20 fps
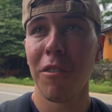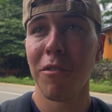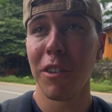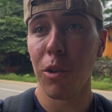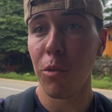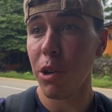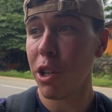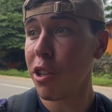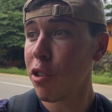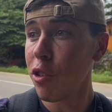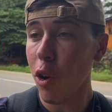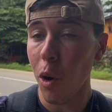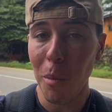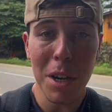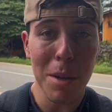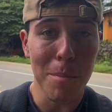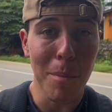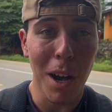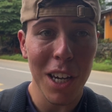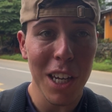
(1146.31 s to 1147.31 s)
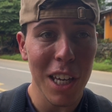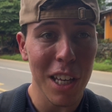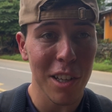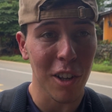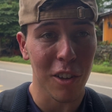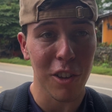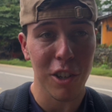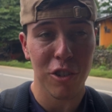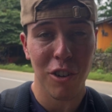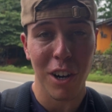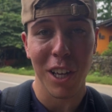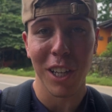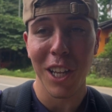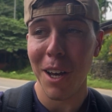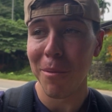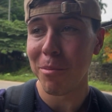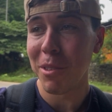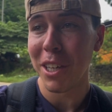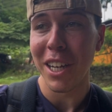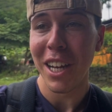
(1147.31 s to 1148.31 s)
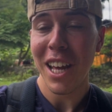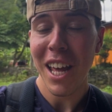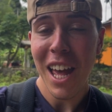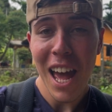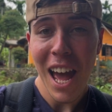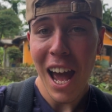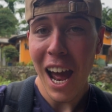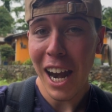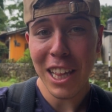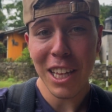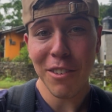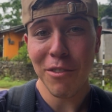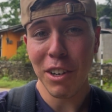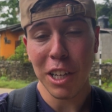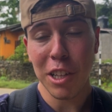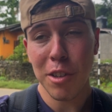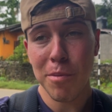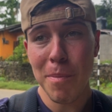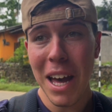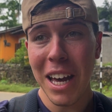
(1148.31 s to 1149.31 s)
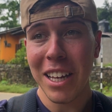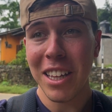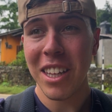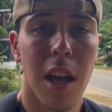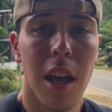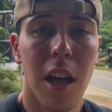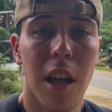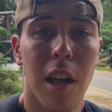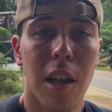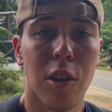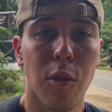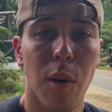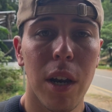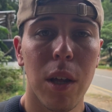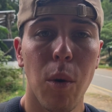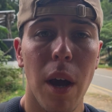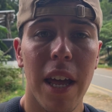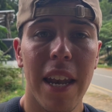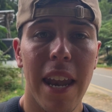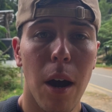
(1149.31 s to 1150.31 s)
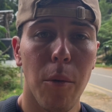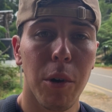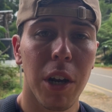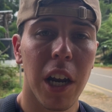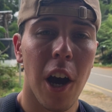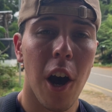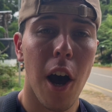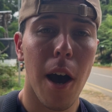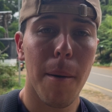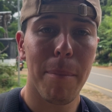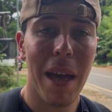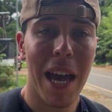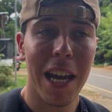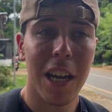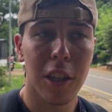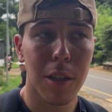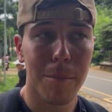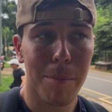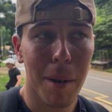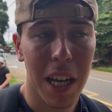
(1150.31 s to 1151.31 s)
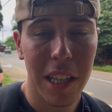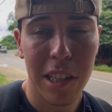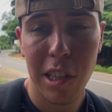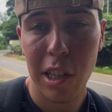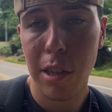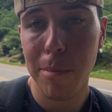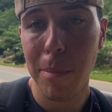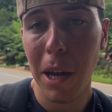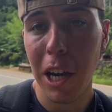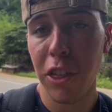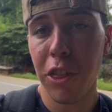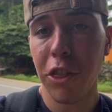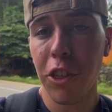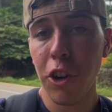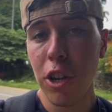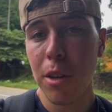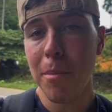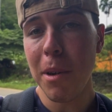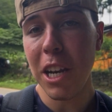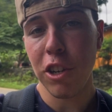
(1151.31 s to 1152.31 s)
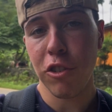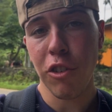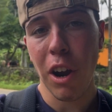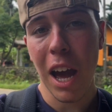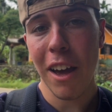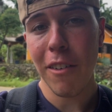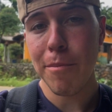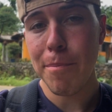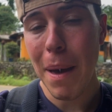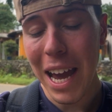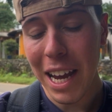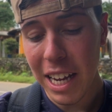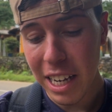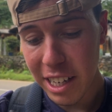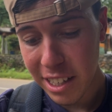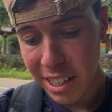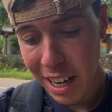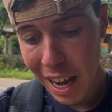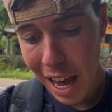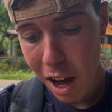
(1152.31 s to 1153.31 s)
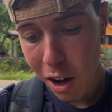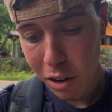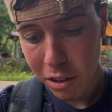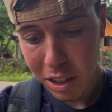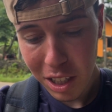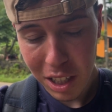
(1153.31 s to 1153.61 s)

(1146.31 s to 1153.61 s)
And there were so many monkeys on the trail up that I didn't even expect. So anyway, now we're gonna hop back on the bikes. It's about a 30-minute drive back into town.